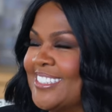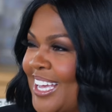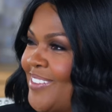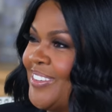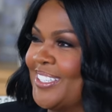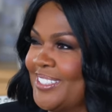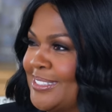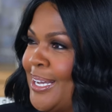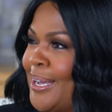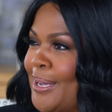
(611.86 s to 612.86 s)
and having a good
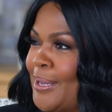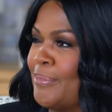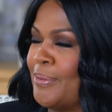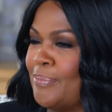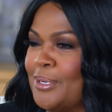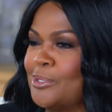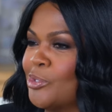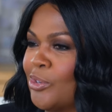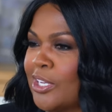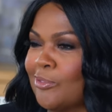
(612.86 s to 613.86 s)
time and yeah.
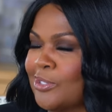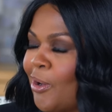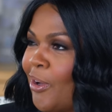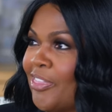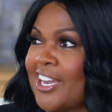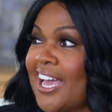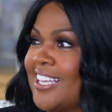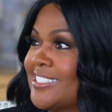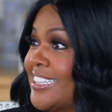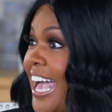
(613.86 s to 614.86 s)
ministering with all the
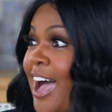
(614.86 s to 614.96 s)
lights and the